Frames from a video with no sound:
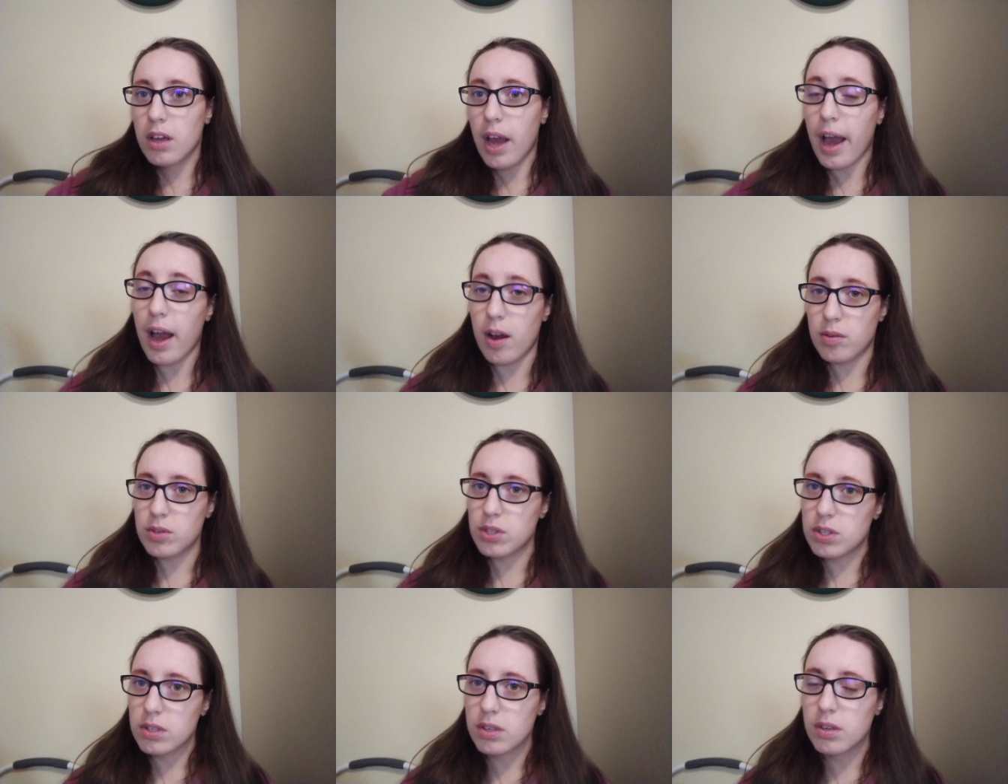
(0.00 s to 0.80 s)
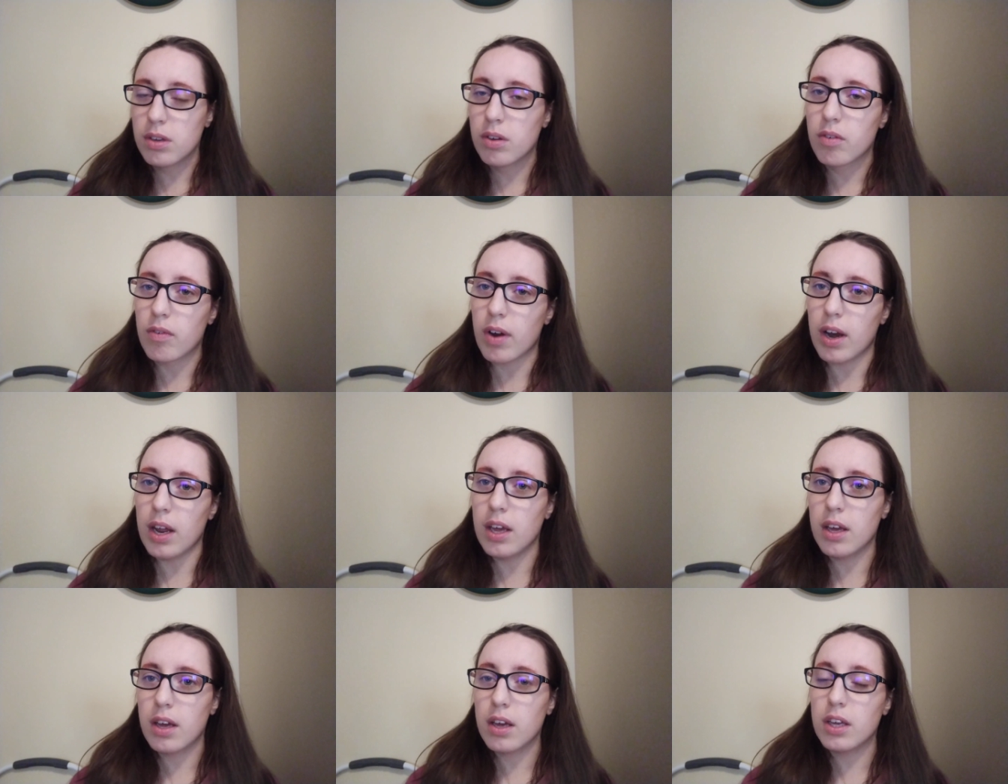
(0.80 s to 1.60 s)
house,
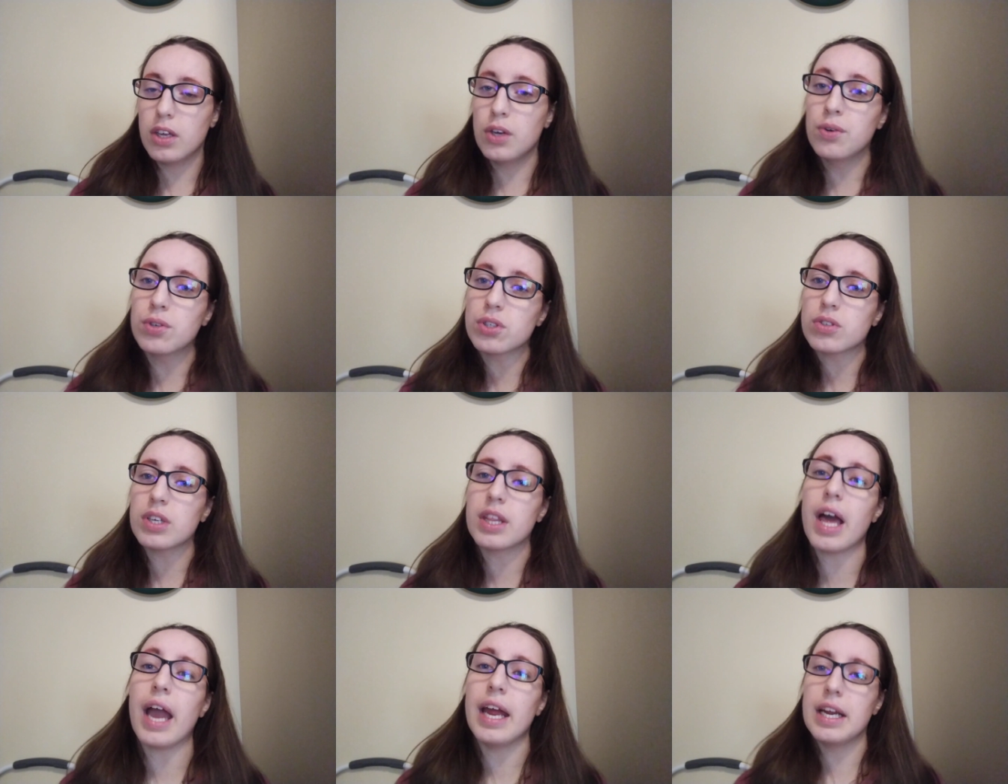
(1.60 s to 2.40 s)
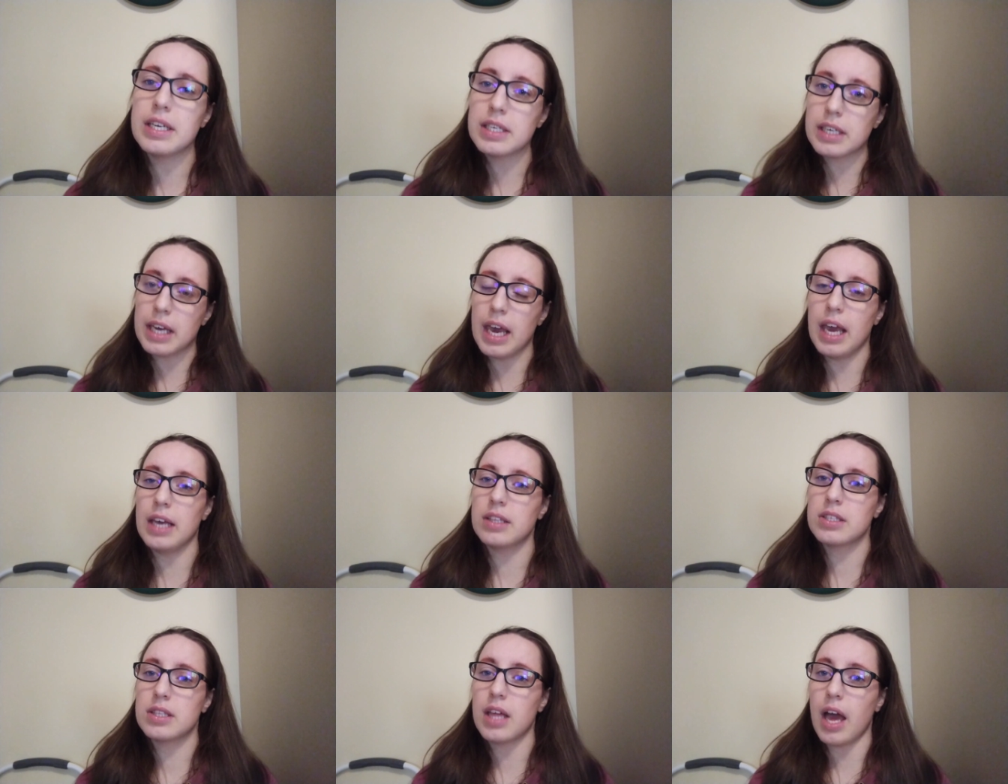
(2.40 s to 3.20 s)
right, usually that
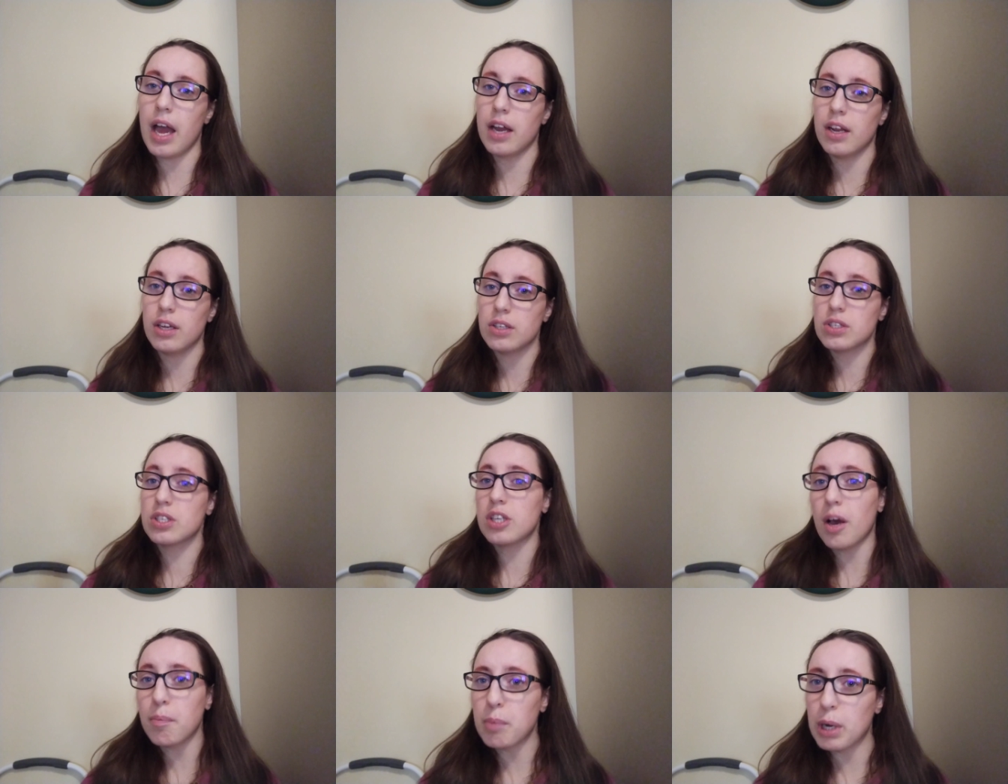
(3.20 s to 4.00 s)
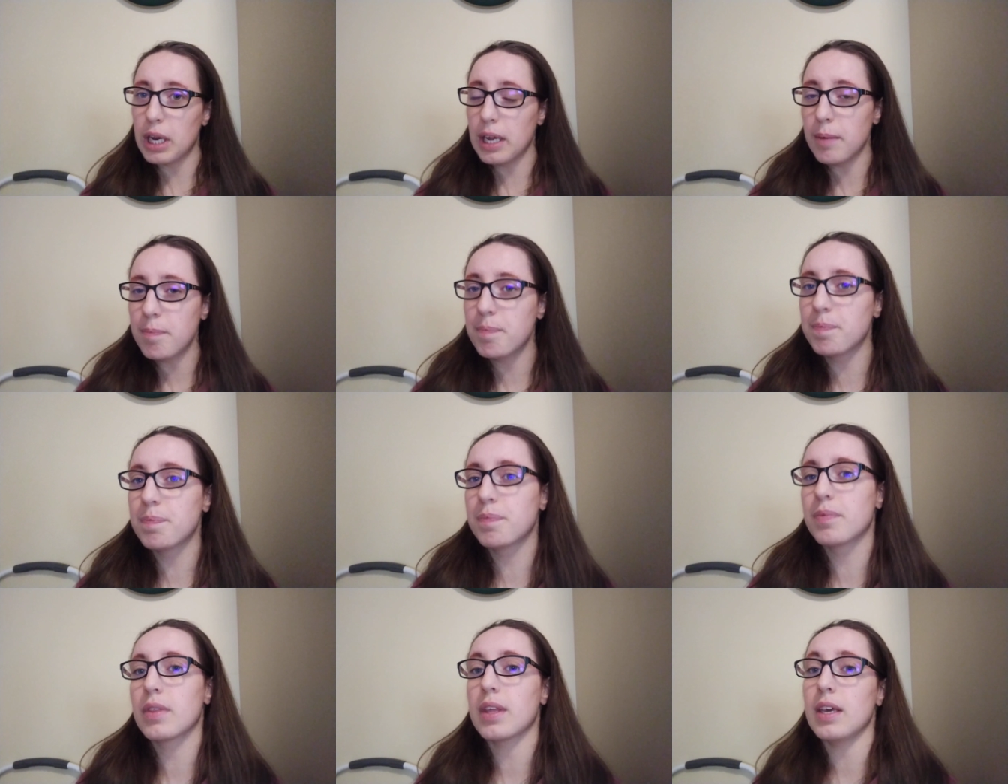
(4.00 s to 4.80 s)
indicates that somebody
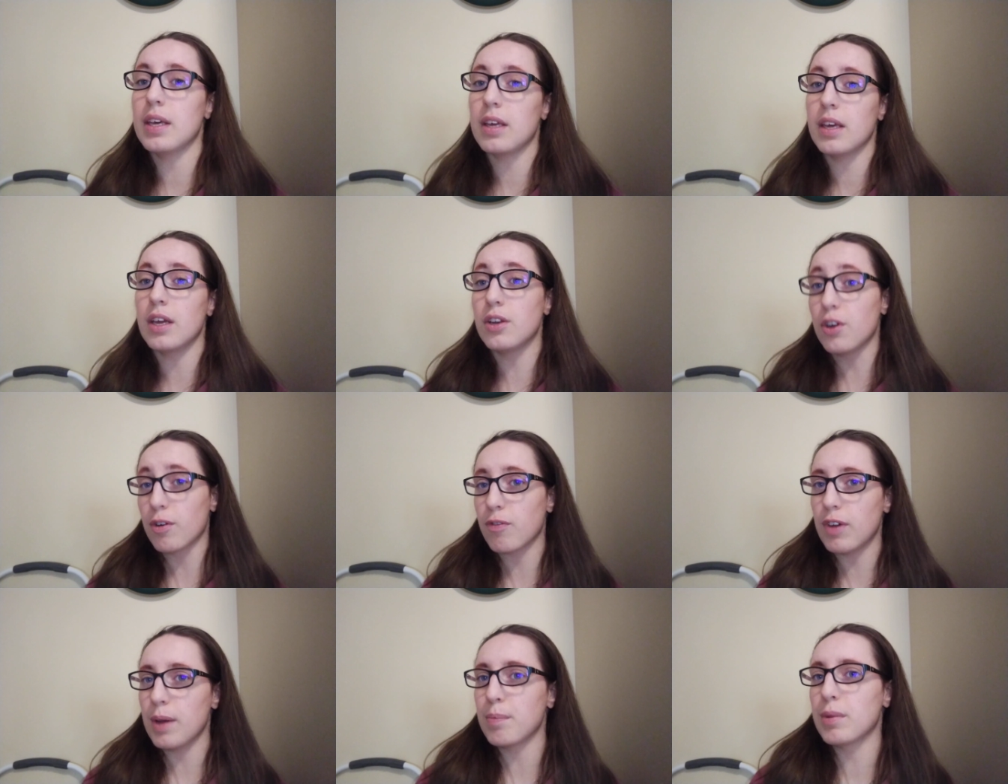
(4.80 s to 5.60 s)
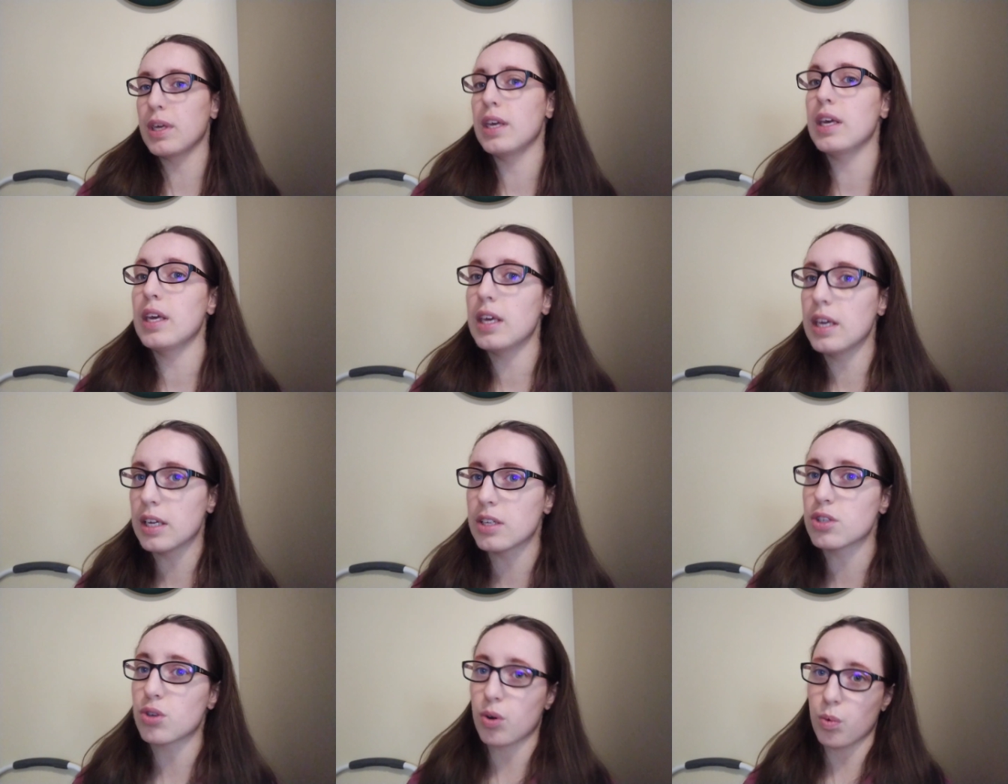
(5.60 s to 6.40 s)
in your family
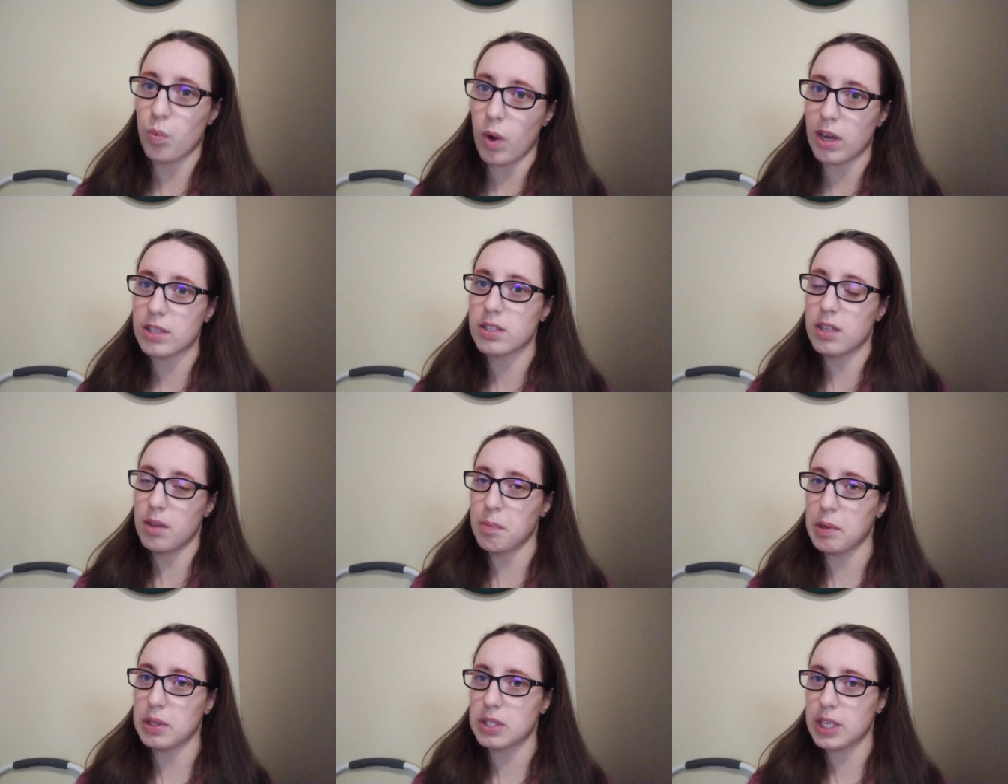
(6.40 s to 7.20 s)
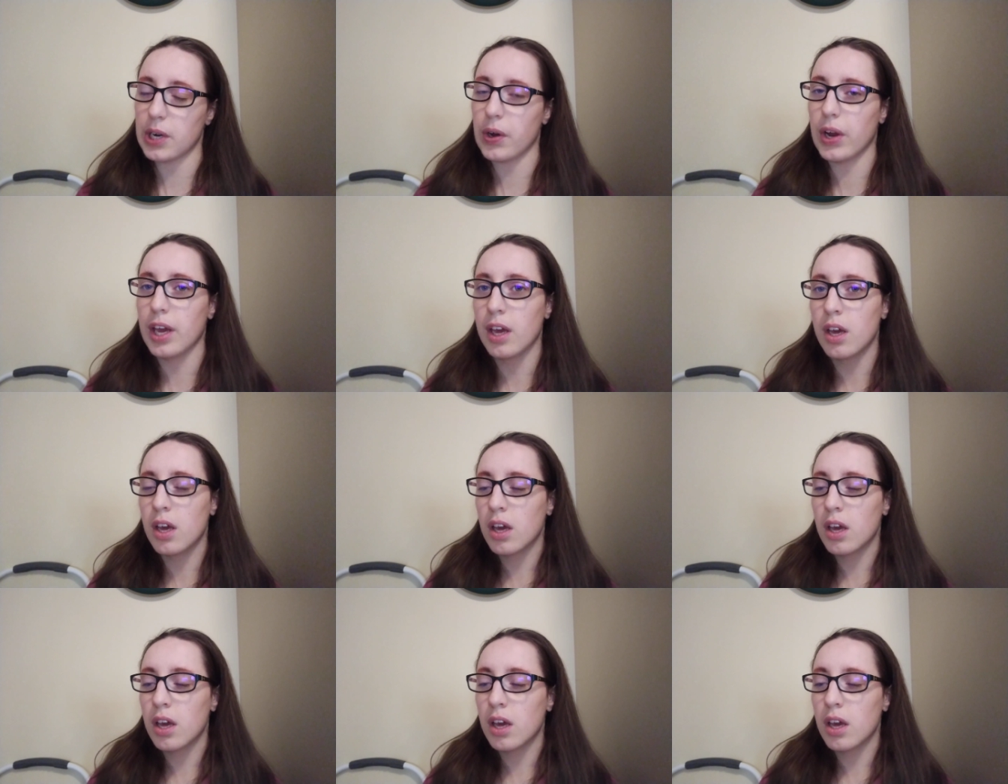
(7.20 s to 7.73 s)
is or was in the military.